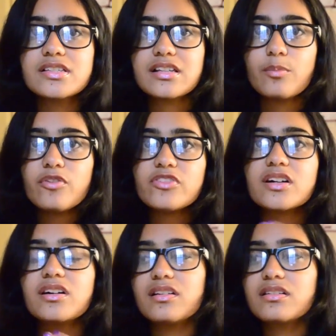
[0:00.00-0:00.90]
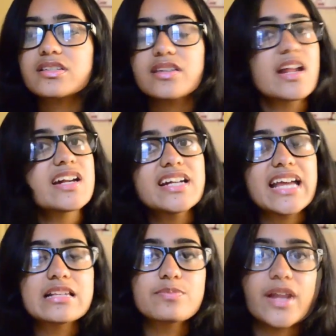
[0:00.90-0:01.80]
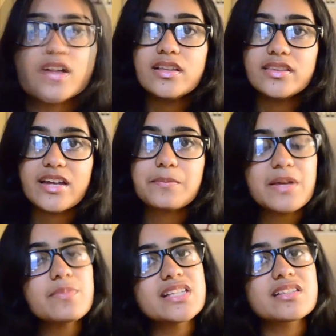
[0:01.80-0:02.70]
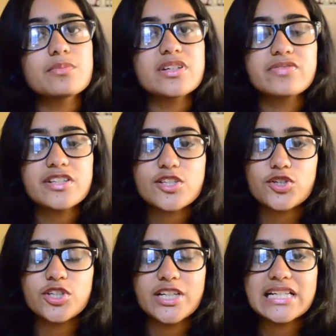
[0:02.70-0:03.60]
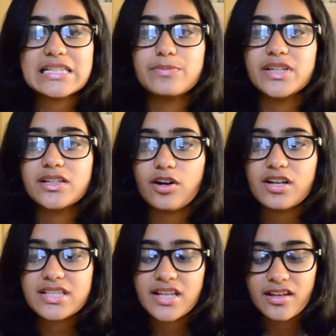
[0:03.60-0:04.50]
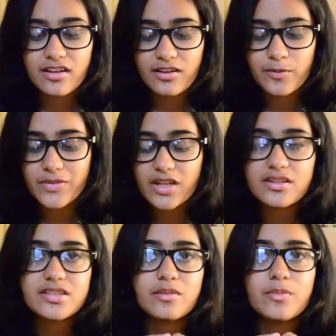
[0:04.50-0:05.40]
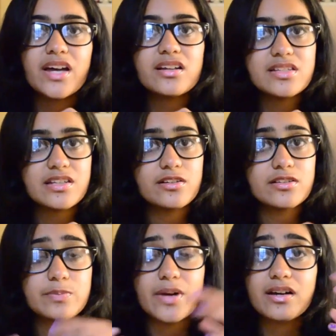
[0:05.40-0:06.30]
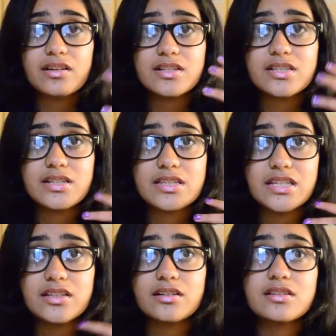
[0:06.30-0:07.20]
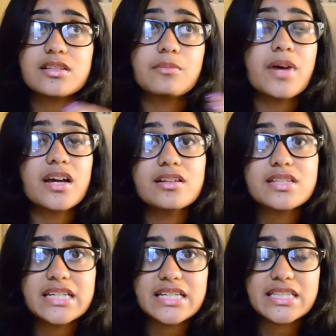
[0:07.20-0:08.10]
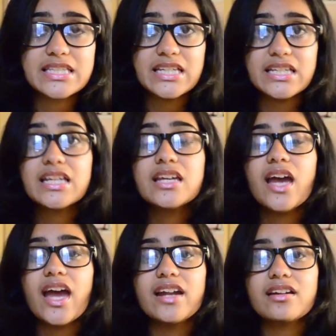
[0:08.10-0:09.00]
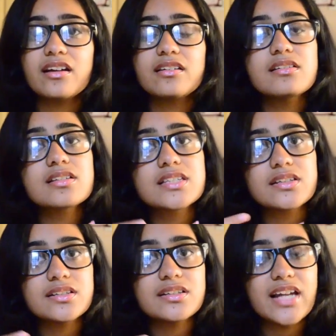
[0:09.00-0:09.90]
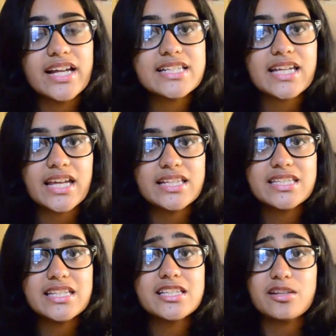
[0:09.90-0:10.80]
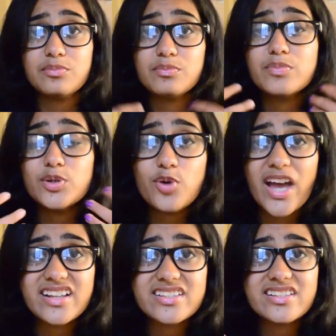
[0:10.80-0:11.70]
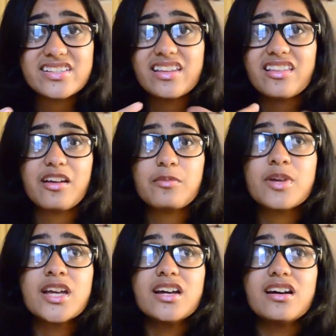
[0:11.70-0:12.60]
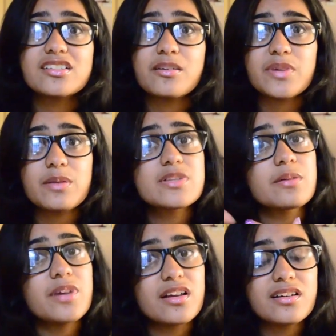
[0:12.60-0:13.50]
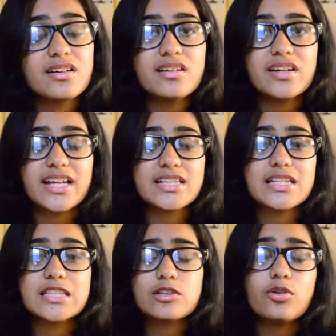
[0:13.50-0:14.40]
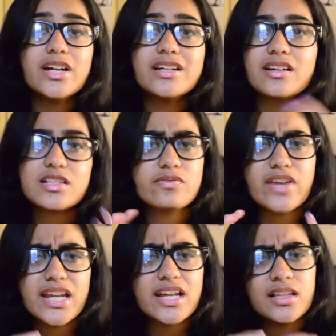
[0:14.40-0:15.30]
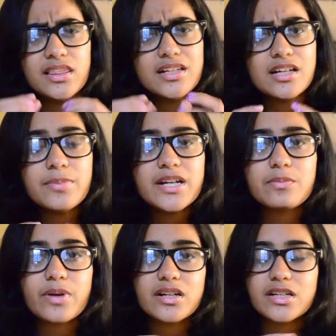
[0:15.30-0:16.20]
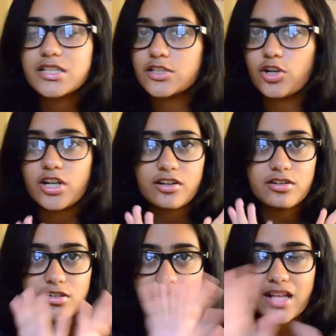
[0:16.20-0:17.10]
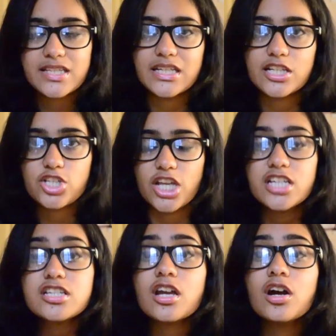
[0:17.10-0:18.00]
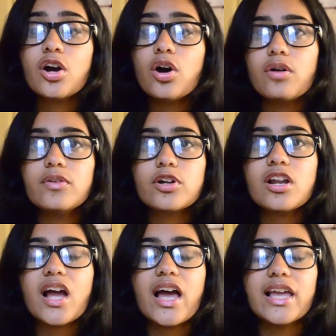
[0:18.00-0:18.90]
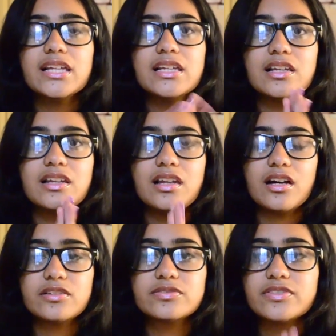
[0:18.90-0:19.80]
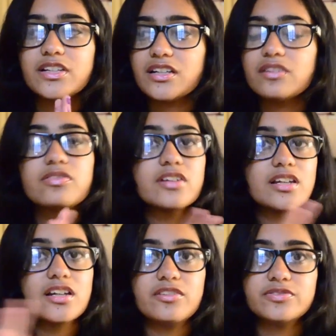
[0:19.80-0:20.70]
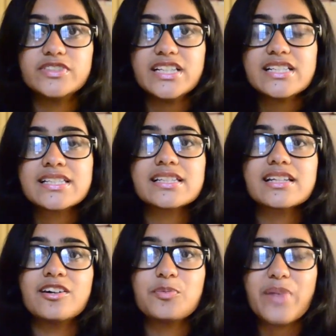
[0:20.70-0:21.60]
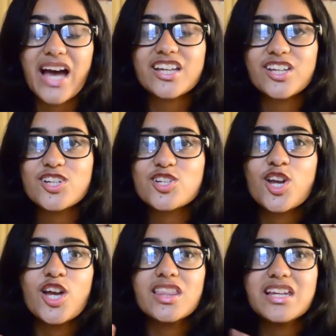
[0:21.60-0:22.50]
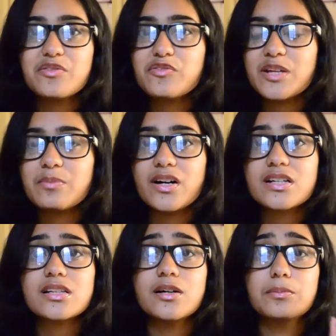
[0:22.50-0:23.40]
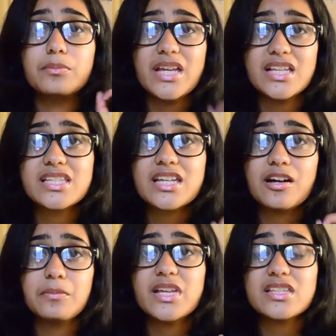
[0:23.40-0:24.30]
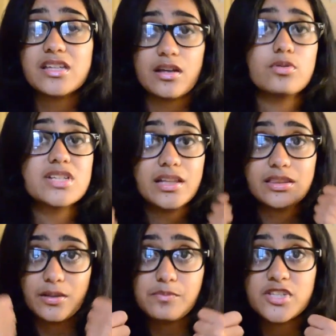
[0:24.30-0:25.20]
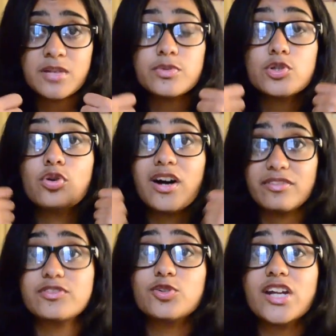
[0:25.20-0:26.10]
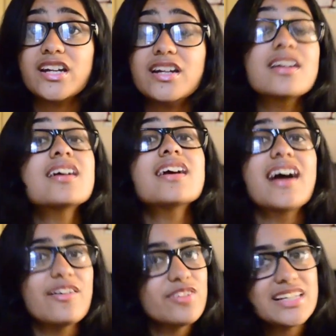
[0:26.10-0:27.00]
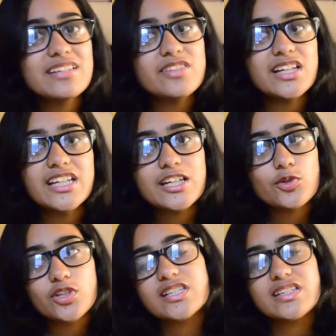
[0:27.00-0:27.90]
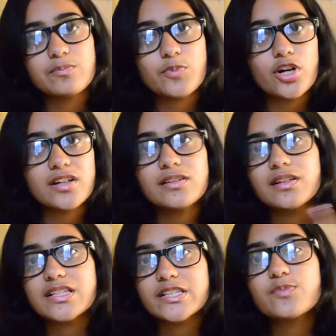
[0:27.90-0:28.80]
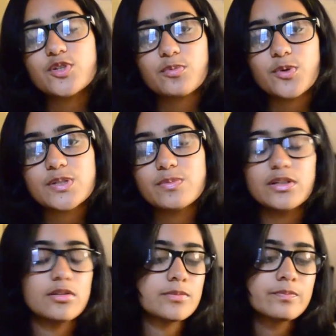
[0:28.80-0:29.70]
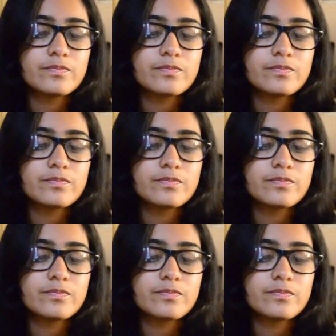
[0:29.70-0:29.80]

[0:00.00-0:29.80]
Some of the colors that I did explain, there may be some difference on your nails because under some angles a sparkle isn't seen, under some angles it is seen, and under certain lights I can see some blue hexes in them, sometimes some other color hexes, so it does vary a little bit, but it's not a drastic change. Overall, I love this package. $350, amazing. I would say thumbs up, you have to get it. I will leave the link to this product in the description box below.